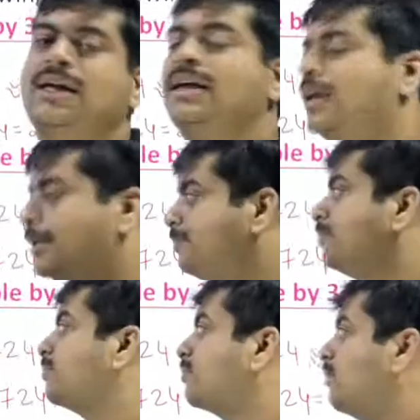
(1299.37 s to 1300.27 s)
are here.
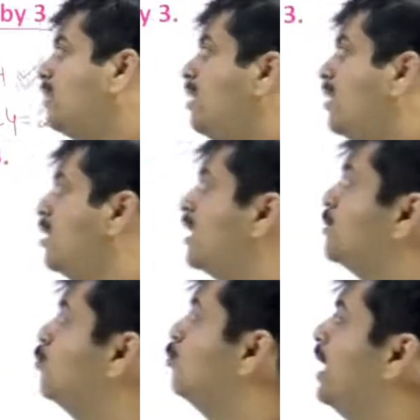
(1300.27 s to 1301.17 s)

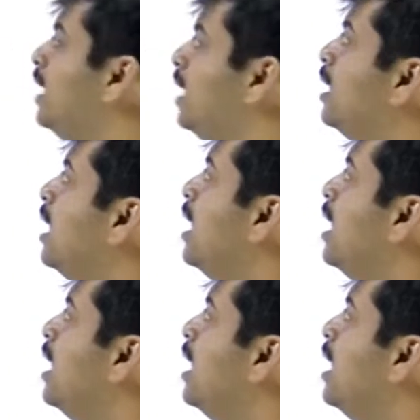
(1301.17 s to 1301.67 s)
Let's move ahead.